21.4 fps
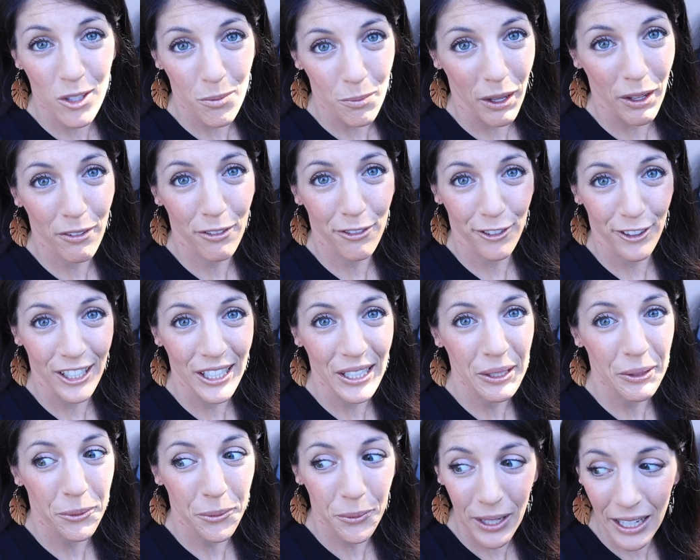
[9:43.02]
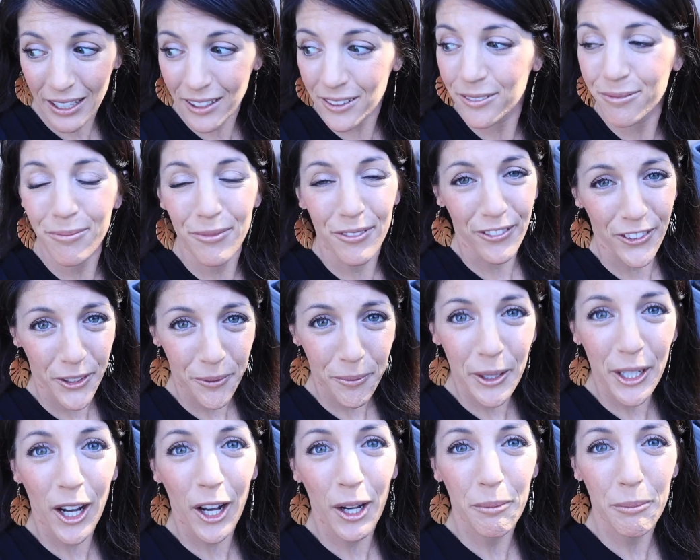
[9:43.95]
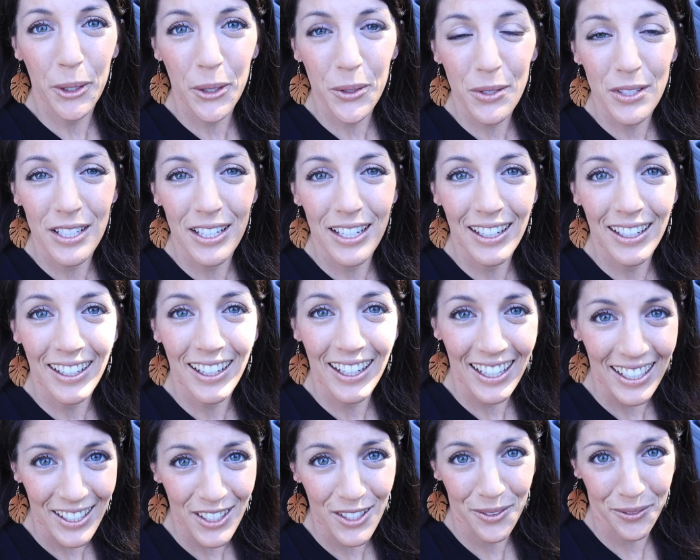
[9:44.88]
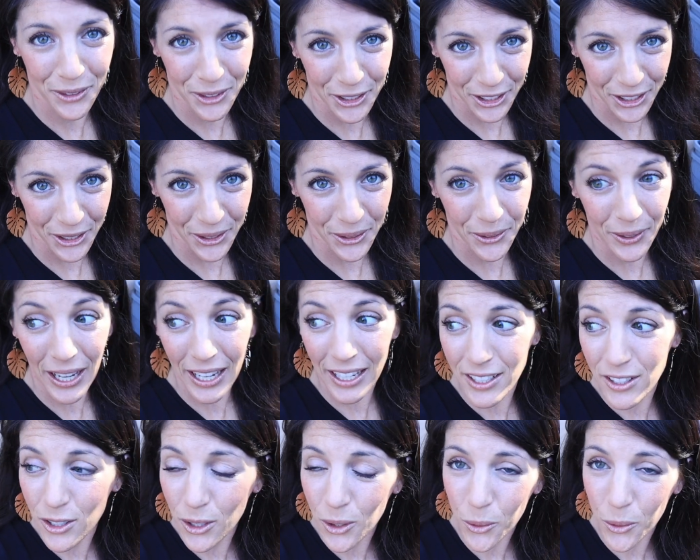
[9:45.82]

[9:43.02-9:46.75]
smell-free, well, vermicomposting is for you. And it's